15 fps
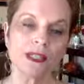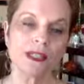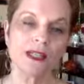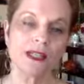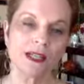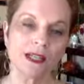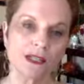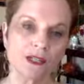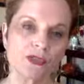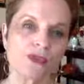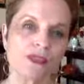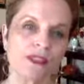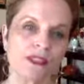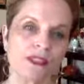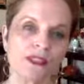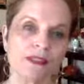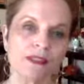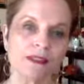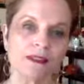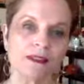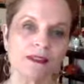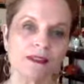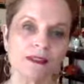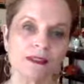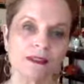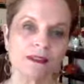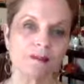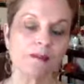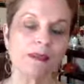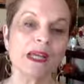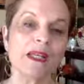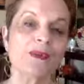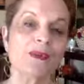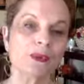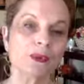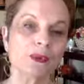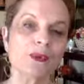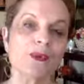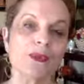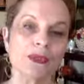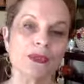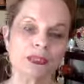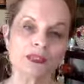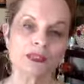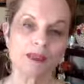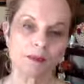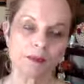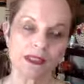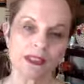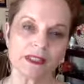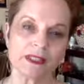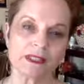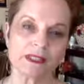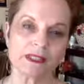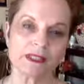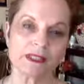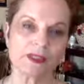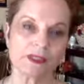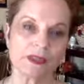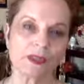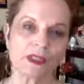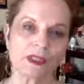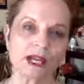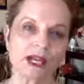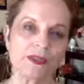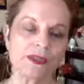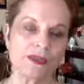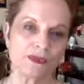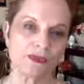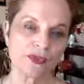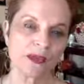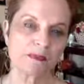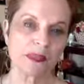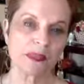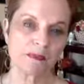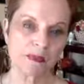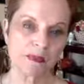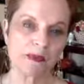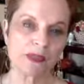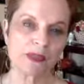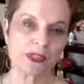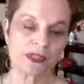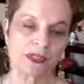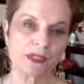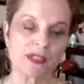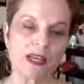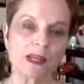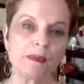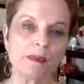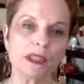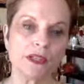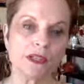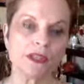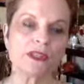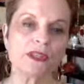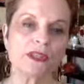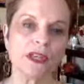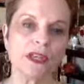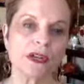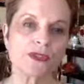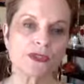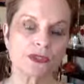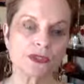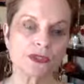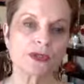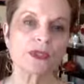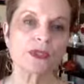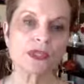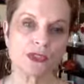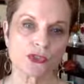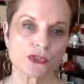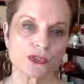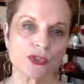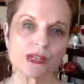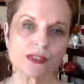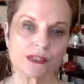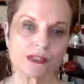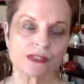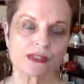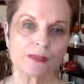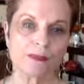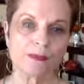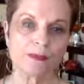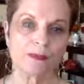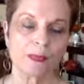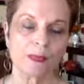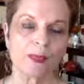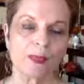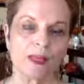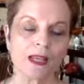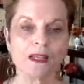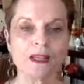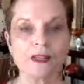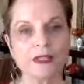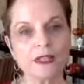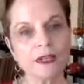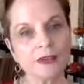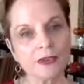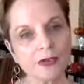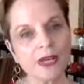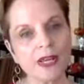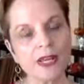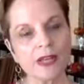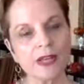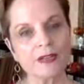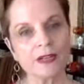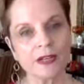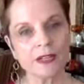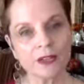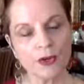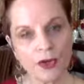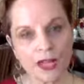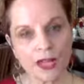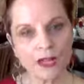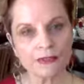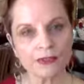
actually bend the rules a little bit and to allow this family member to stay because they are so distressed. And on the other hand, I know I have an